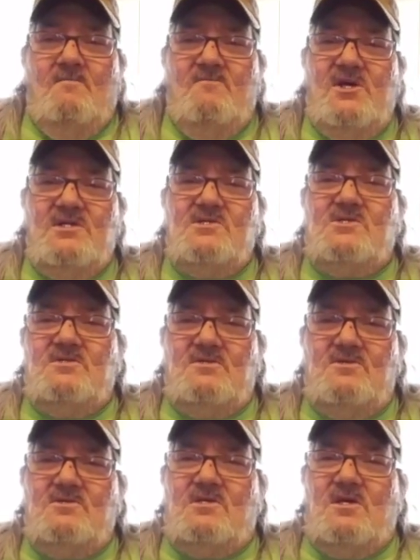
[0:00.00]

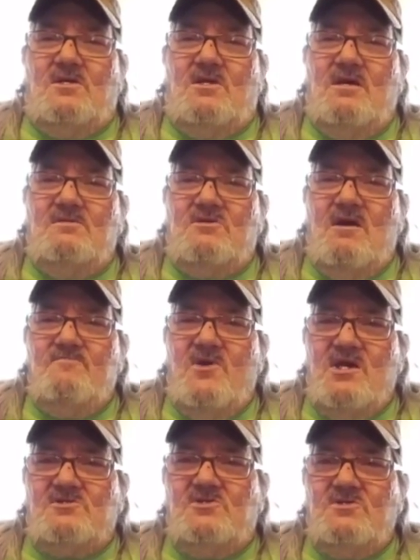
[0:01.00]
medicines and
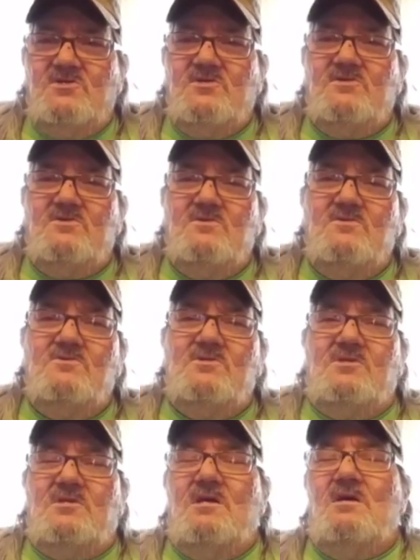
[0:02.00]

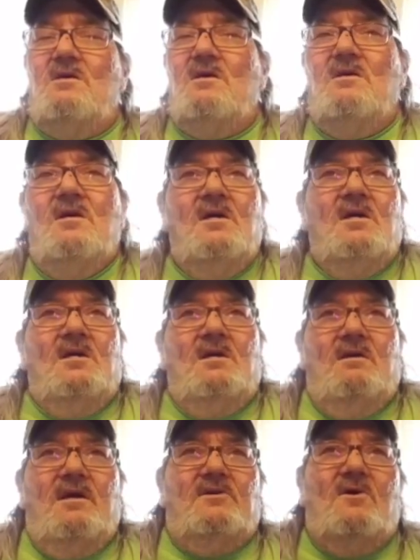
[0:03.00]
antibacterials uh,
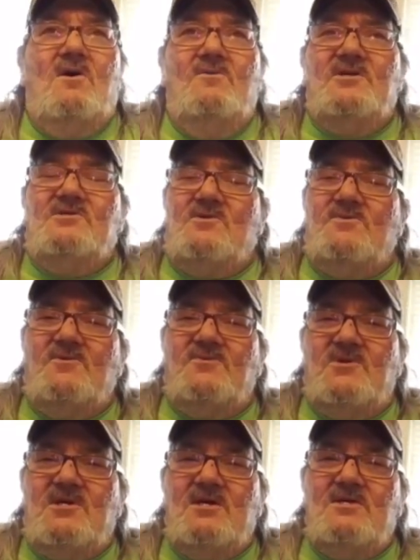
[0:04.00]
and all these other
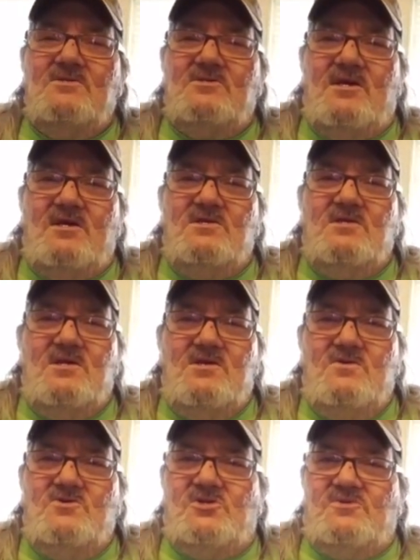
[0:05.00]
things that
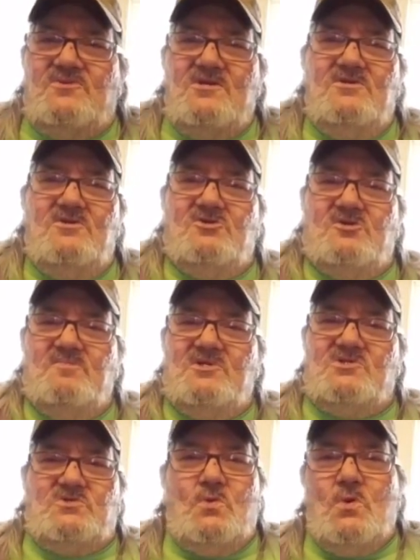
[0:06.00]
you think you should be
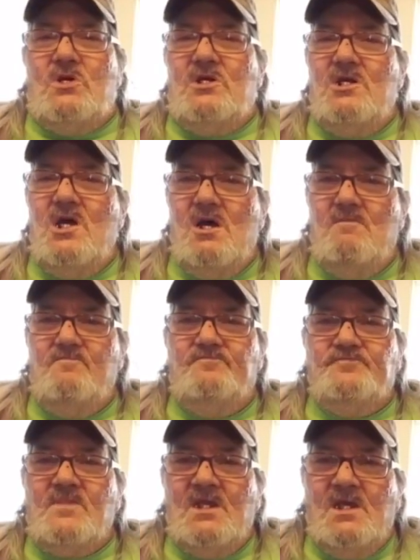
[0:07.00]
storing up,
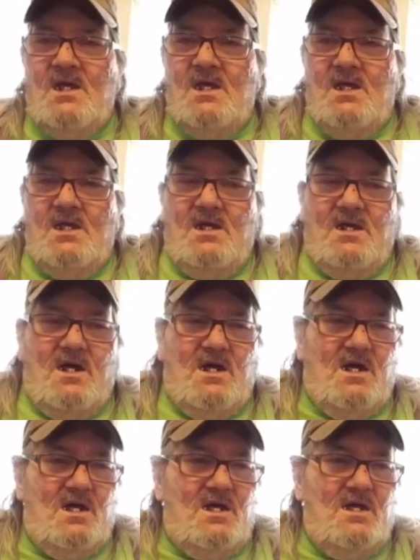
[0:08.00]

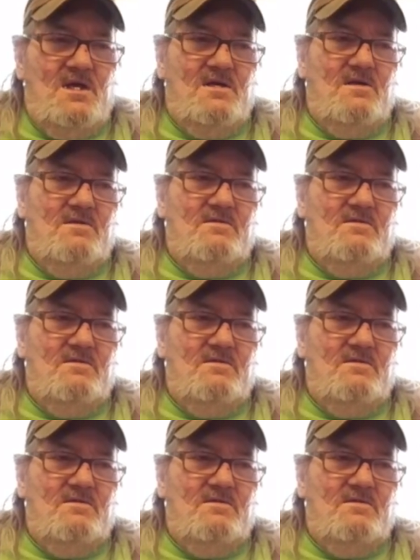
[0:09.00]
uh,